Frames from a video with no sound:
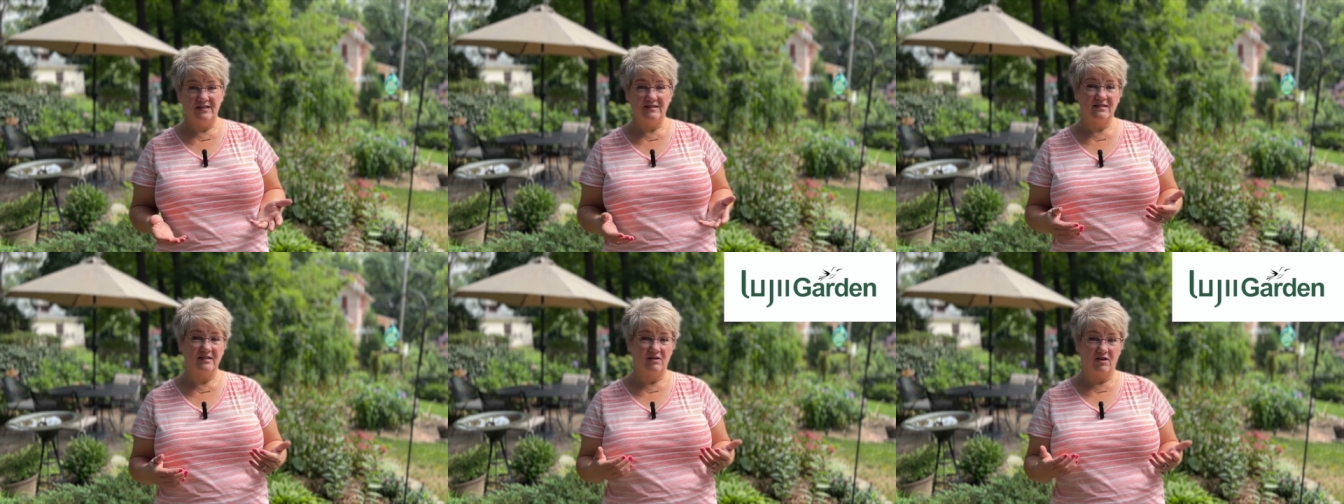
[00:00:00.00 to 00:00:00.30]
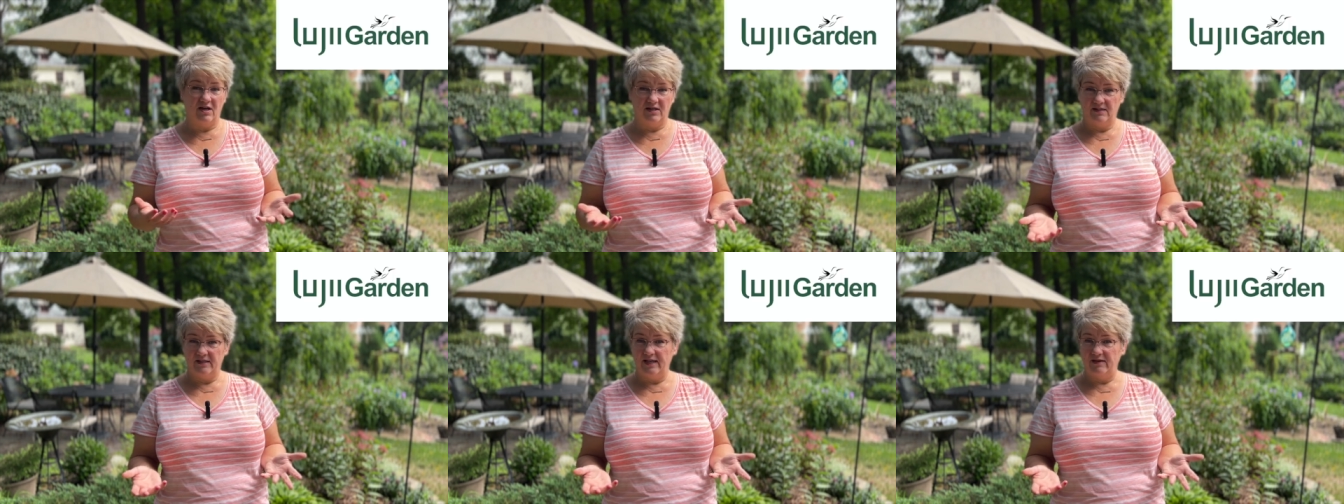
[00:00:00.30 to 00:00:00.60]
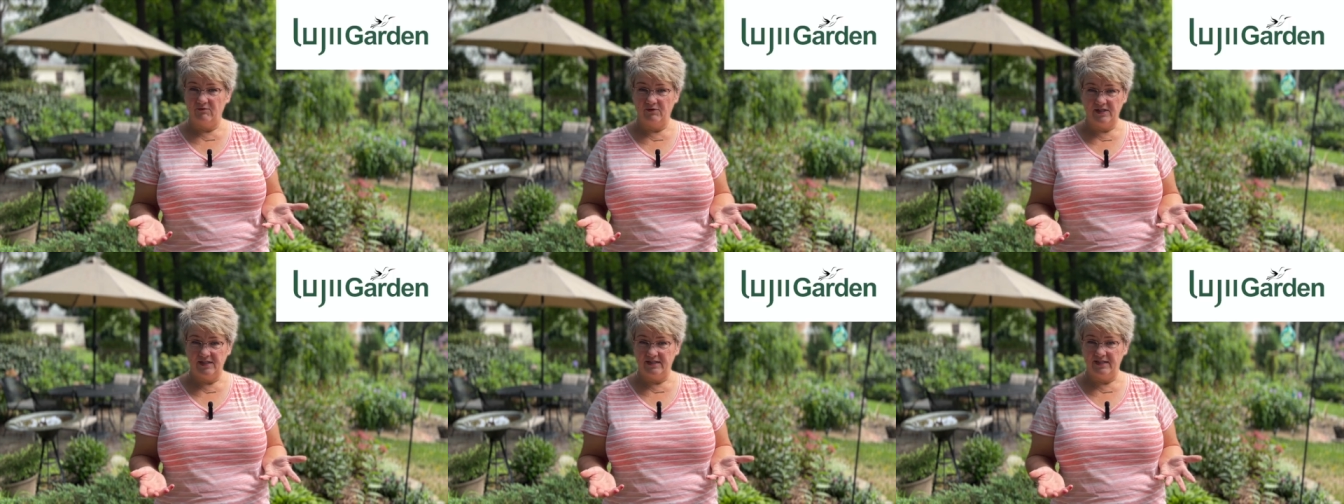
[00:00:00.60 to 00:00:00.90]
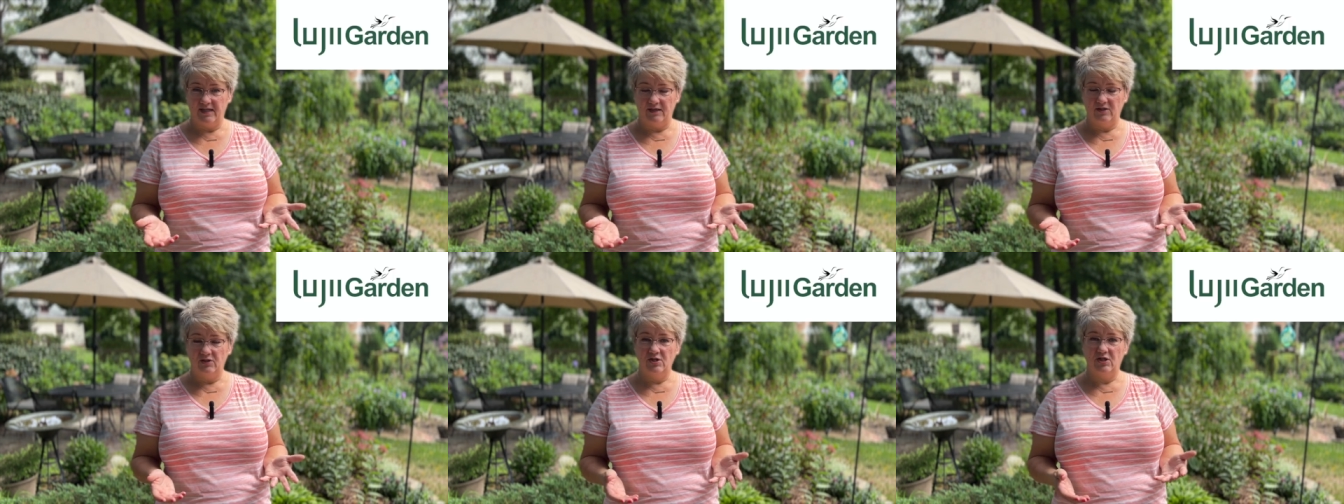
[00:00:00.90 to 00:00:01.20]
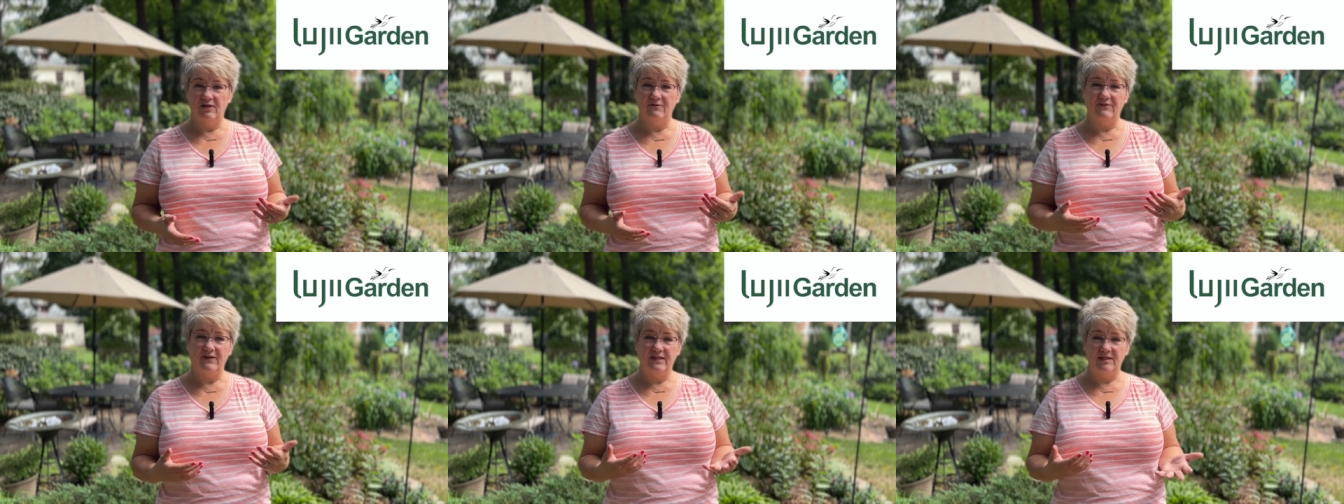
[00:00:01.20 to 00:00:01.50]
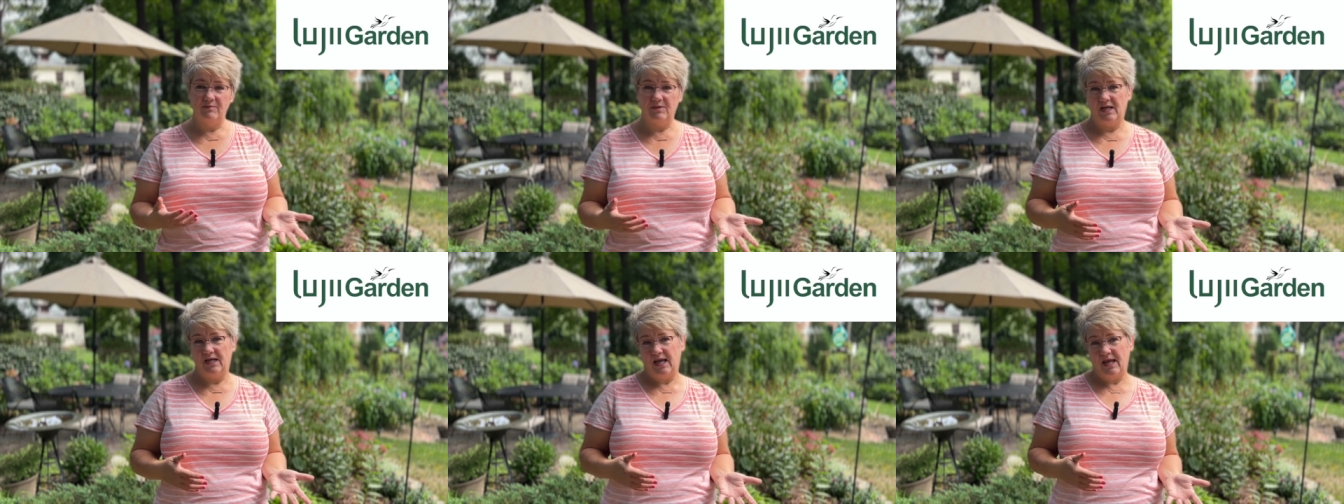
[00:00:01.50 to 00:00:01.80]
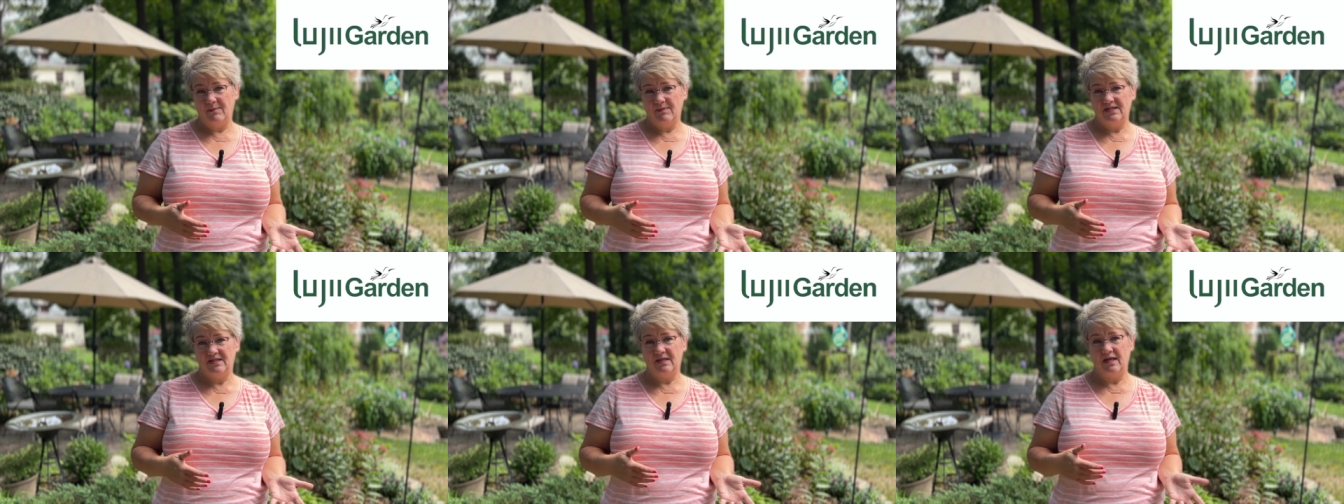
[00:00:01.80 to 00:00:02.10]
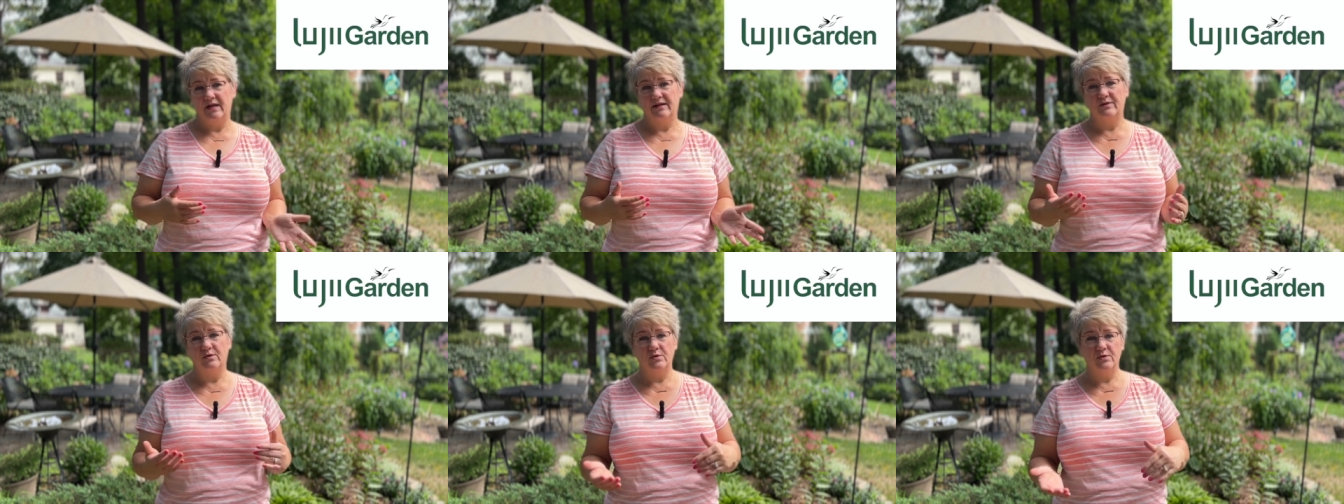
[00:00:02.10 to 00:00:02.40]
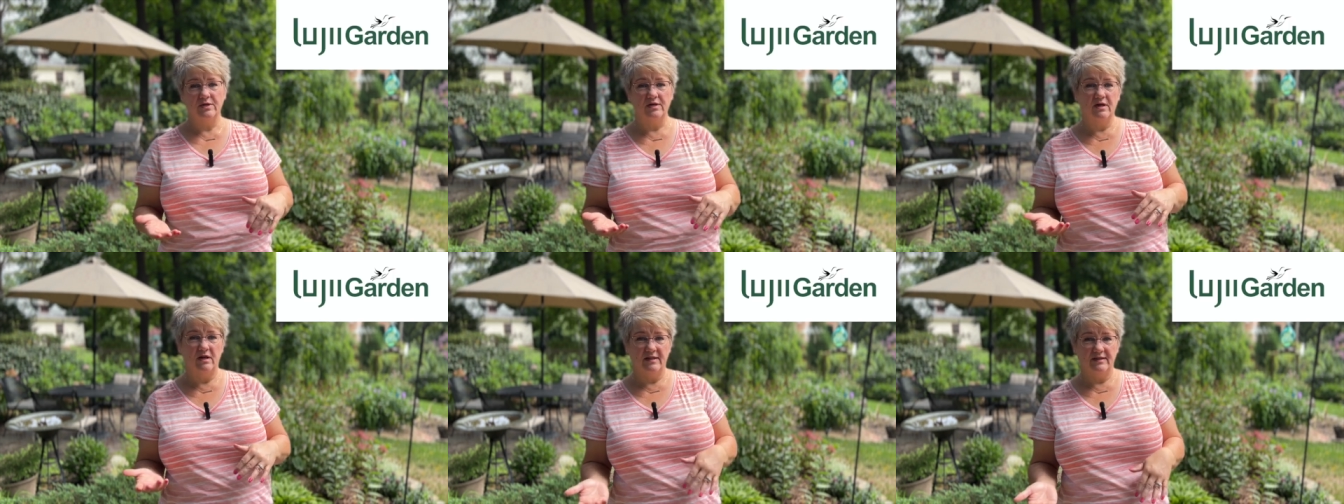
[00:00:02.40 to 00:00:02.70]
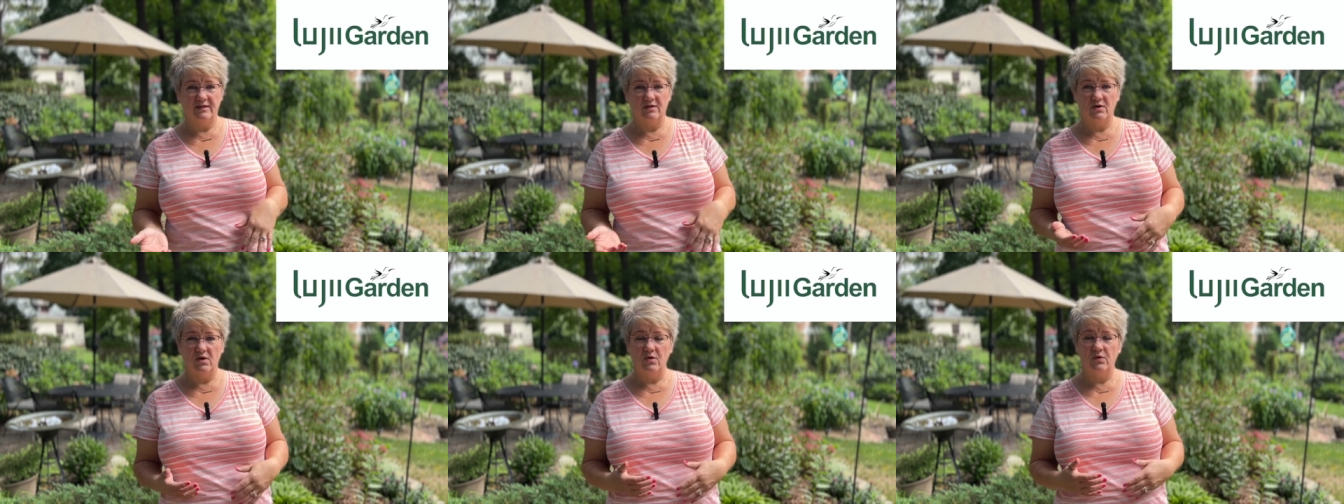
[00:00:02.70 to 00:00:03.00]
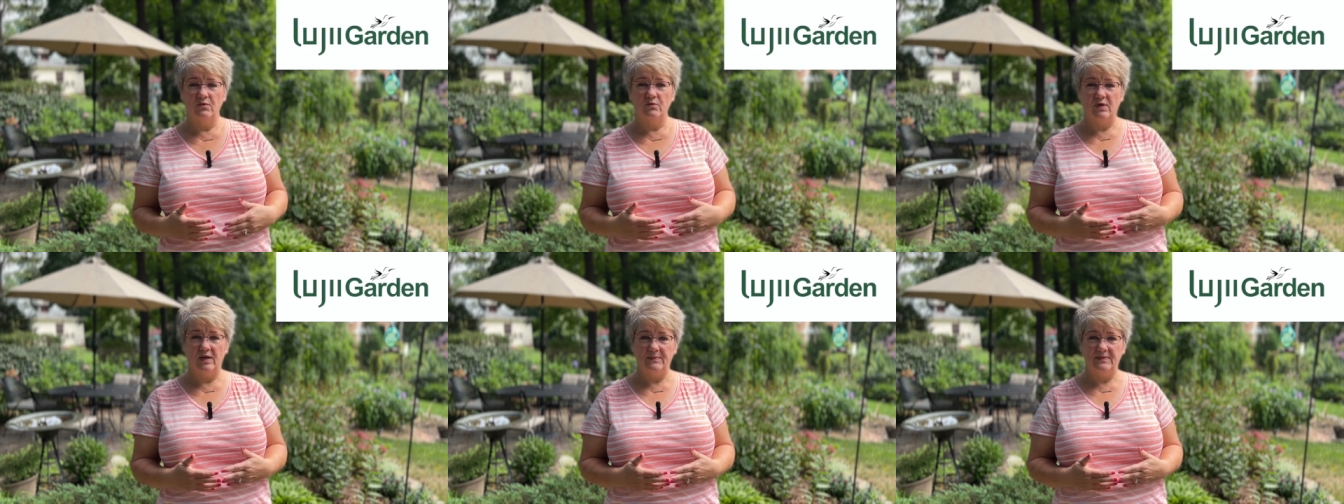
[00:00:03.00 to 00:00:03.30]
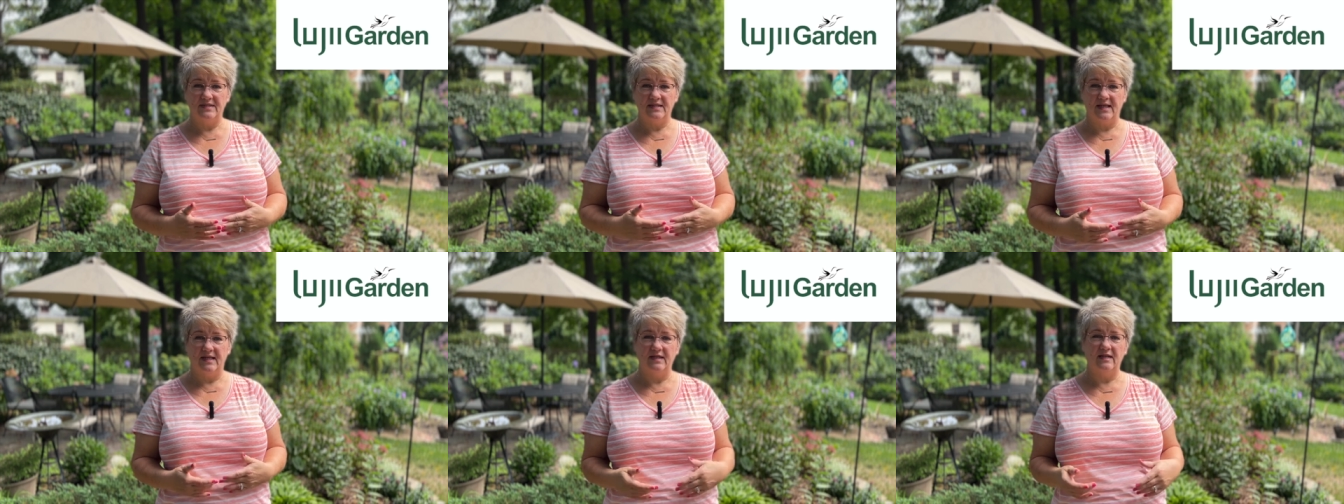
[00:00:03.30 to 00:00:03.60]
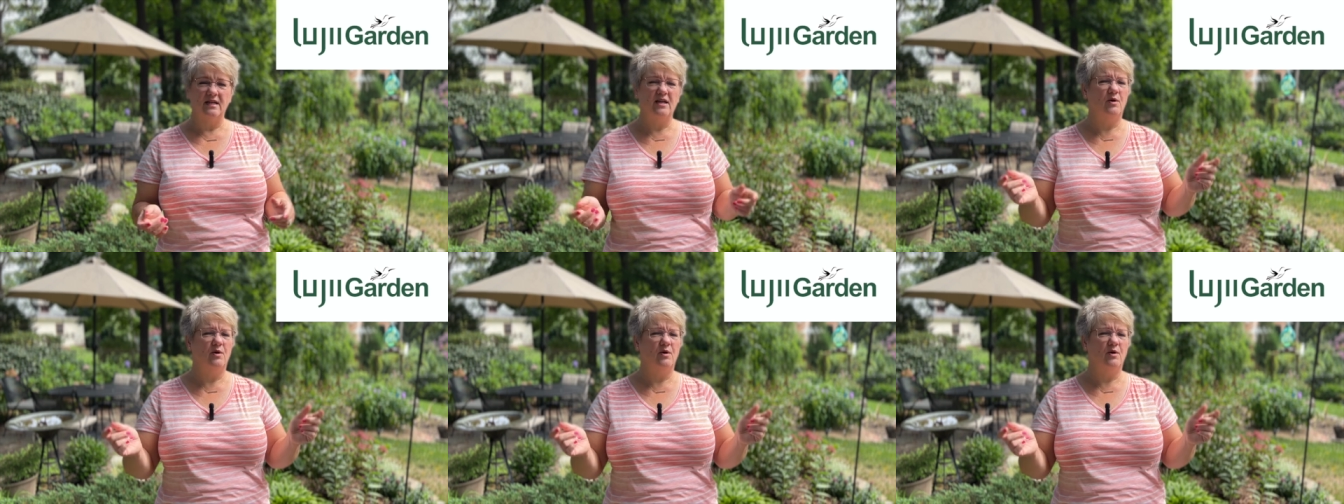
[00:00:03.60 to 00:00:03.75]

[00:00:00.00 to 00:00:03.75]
It's an online retailer. You can find them on Amazon or on their own website,